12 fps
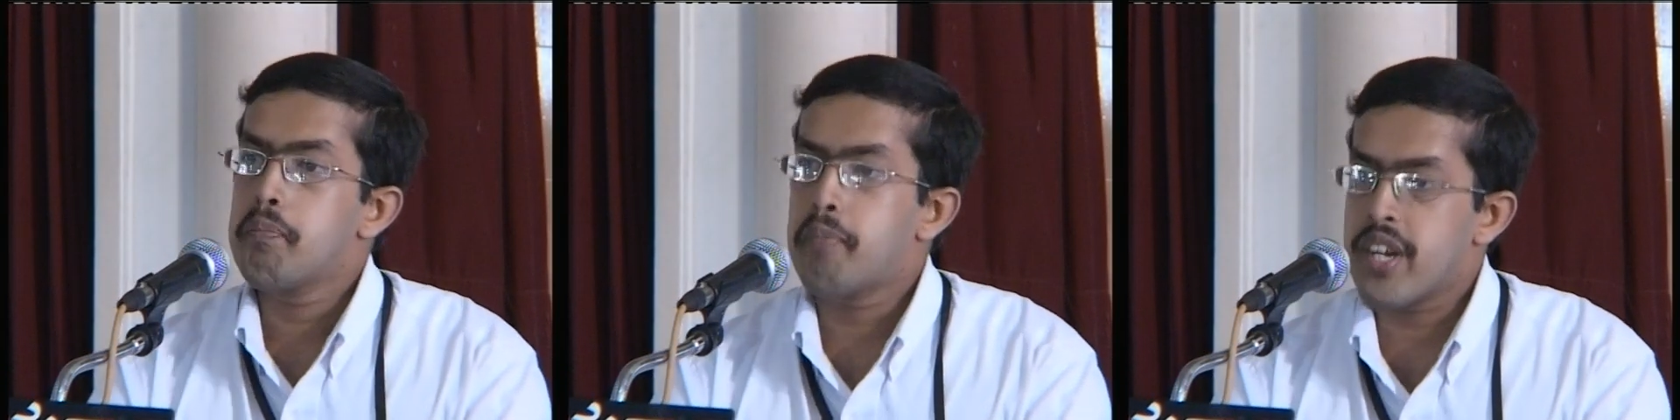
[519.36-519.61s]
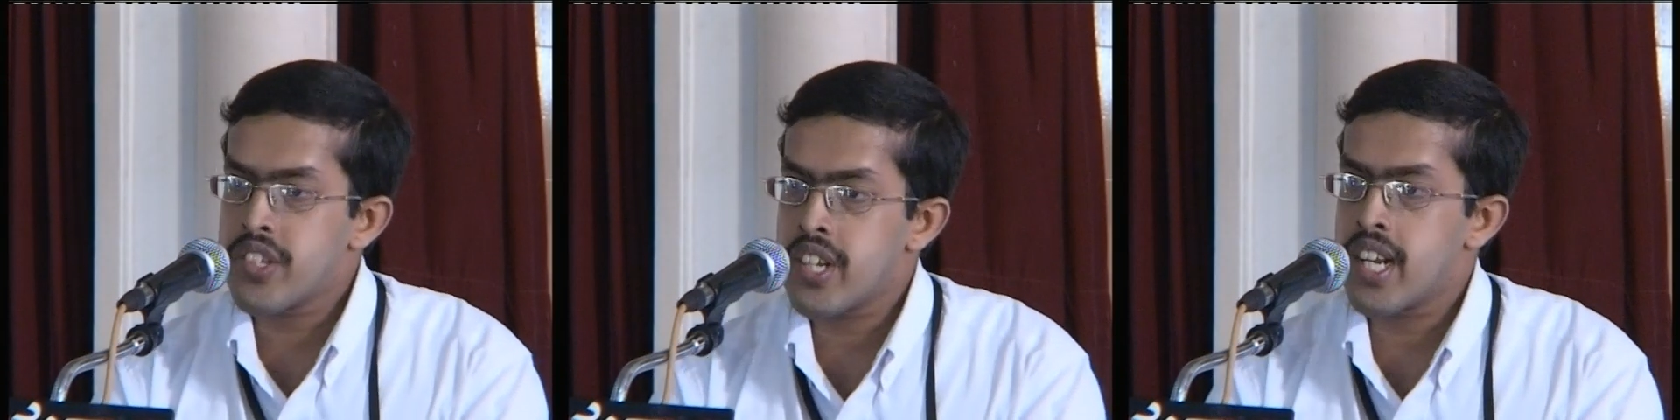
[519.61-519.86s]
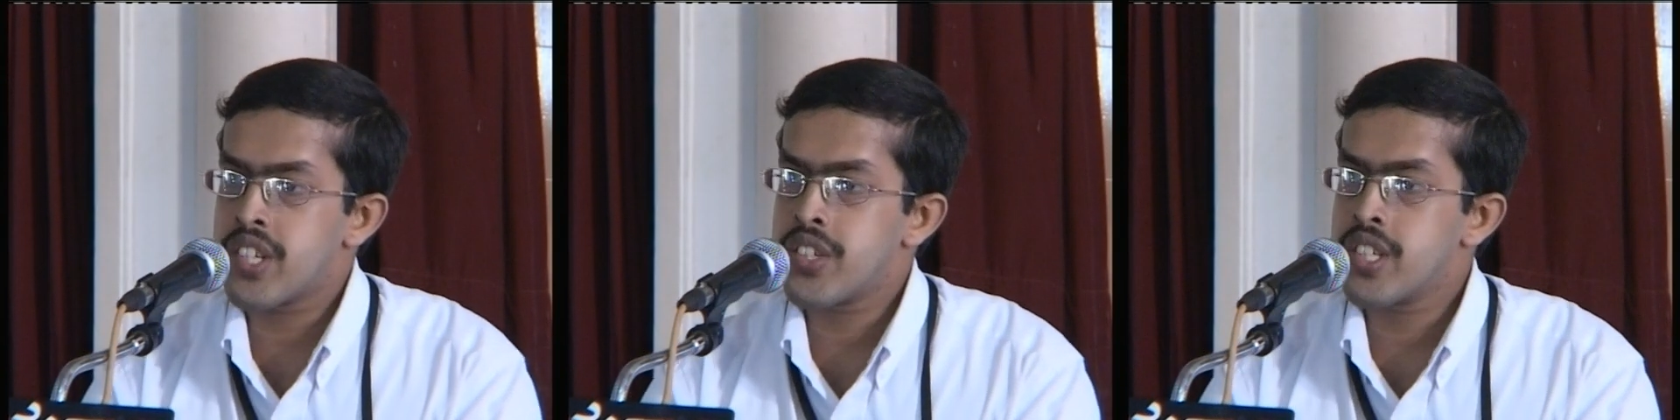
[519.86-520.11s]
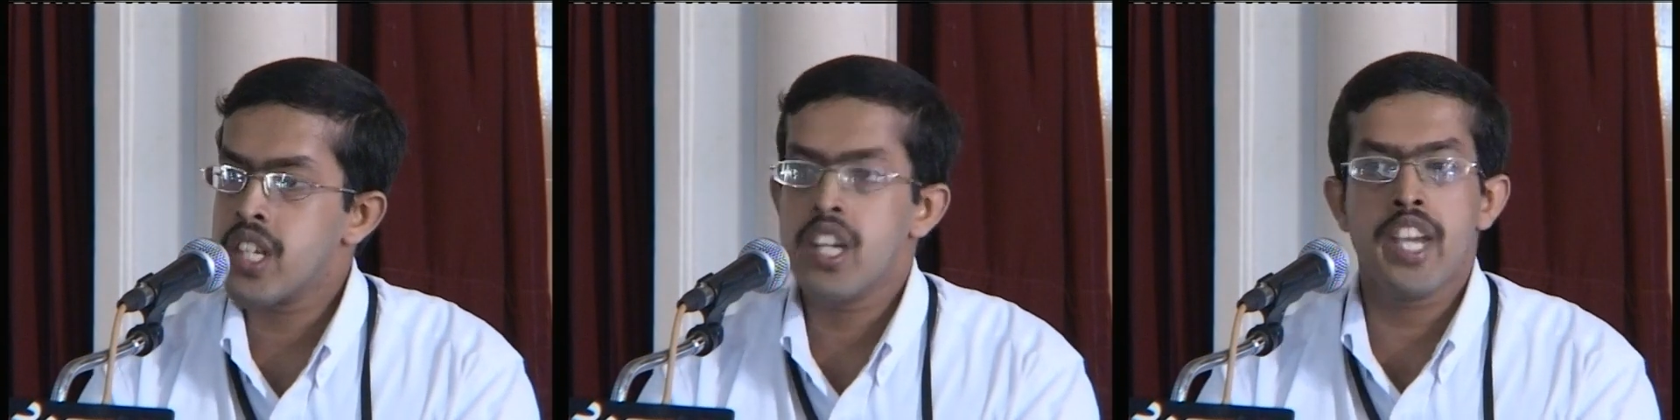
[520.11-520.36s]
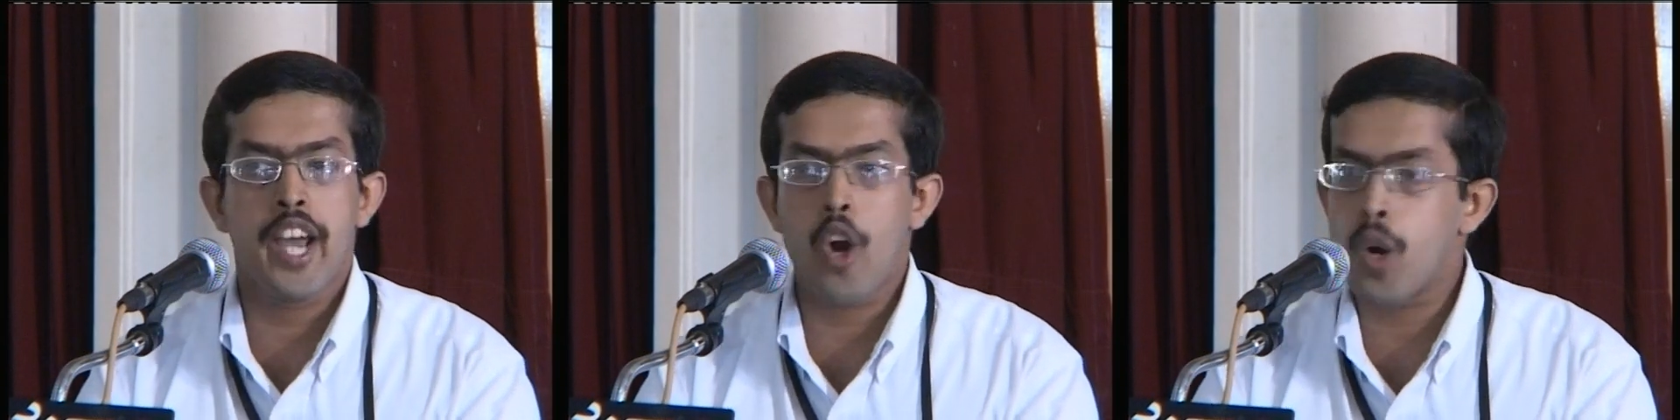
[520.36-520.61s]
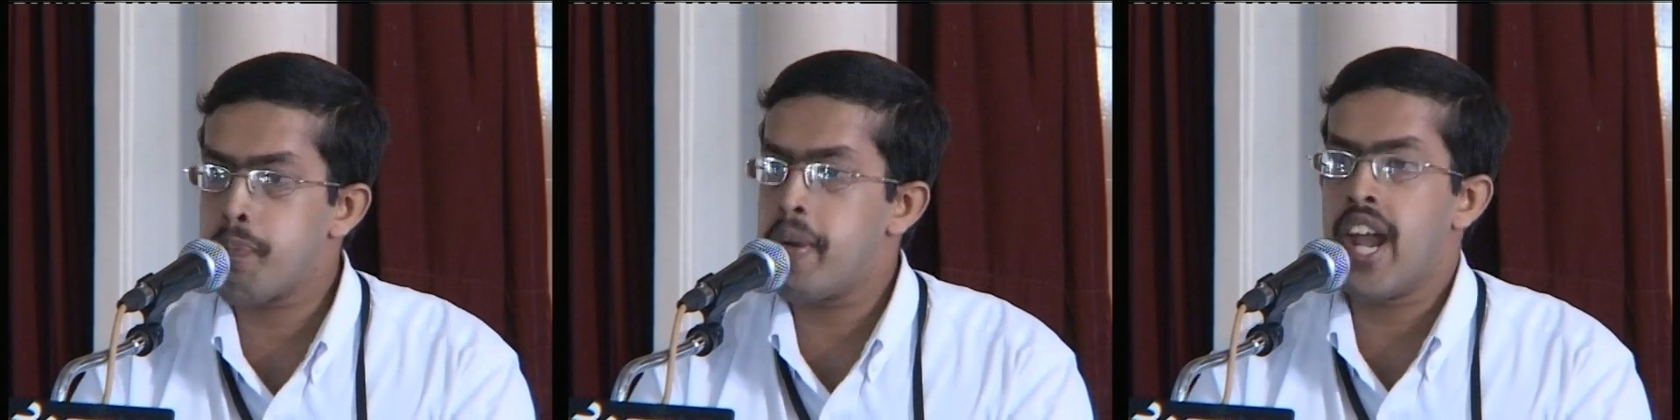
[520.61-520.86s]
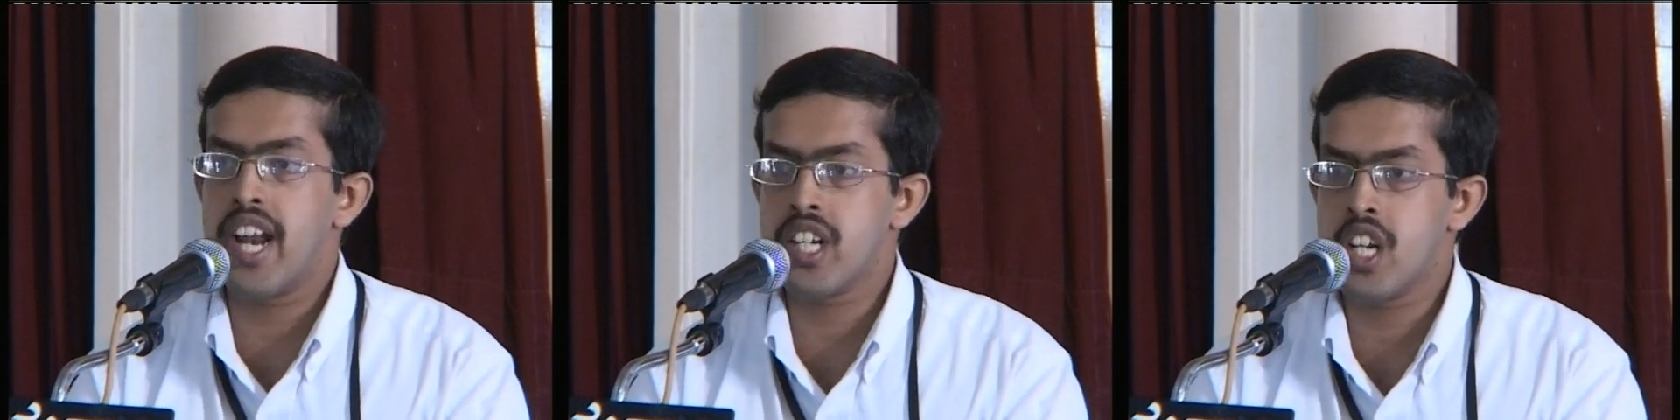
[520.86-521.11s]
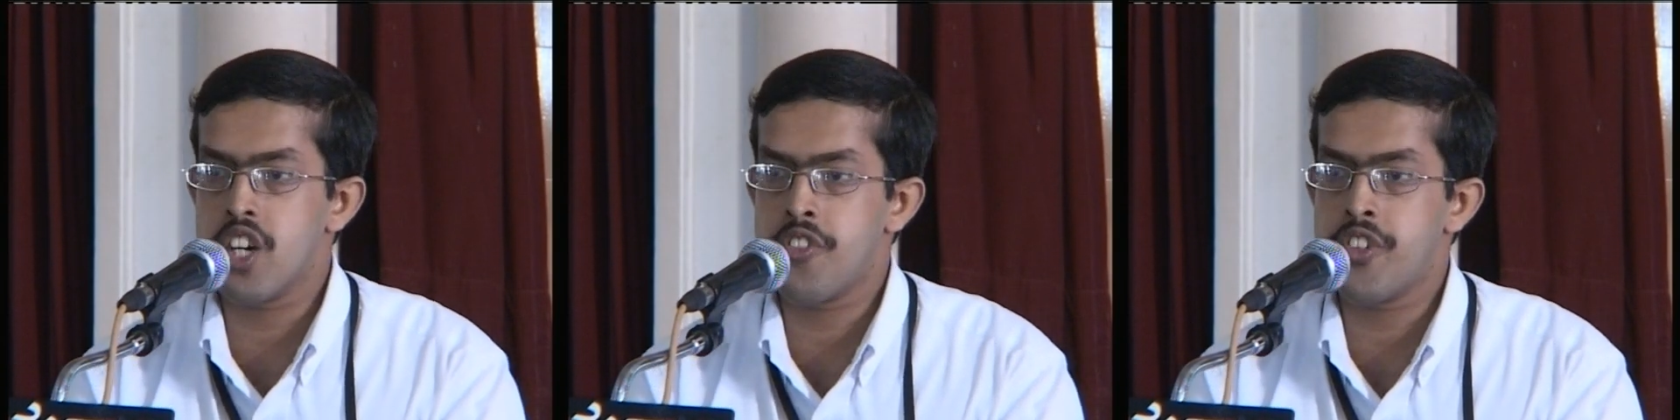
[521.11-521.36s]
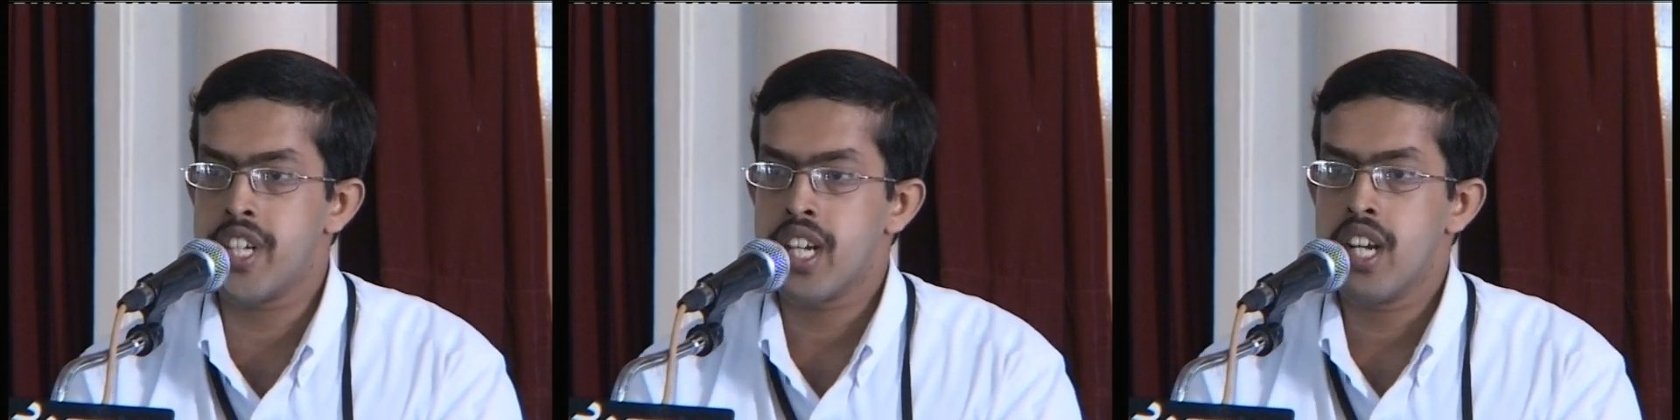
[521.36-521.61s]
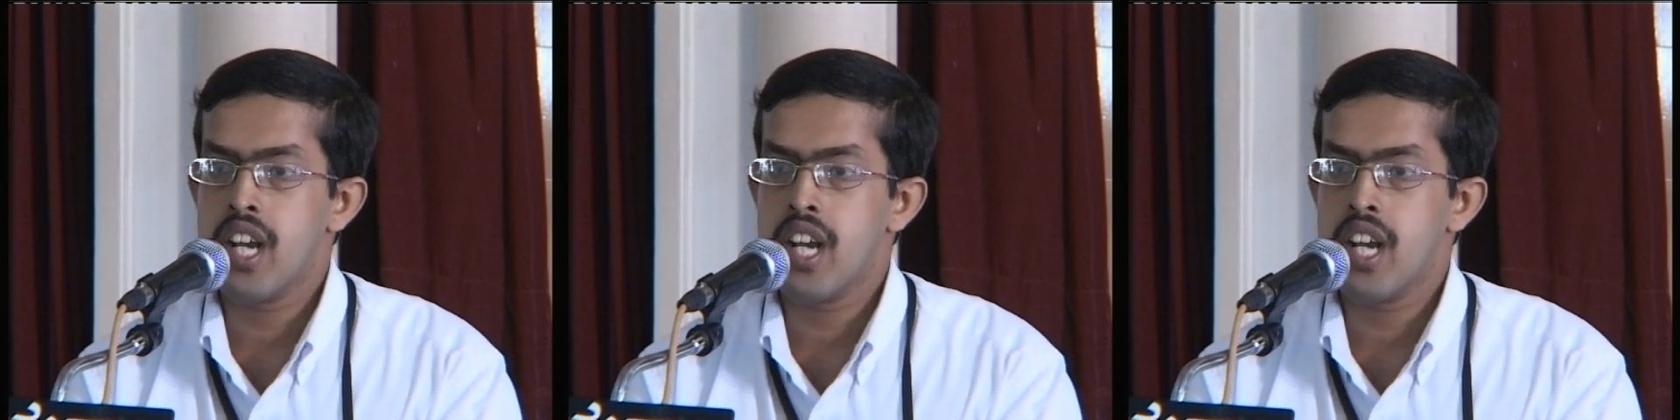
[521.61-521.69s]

Prisoners cannot be handcuffed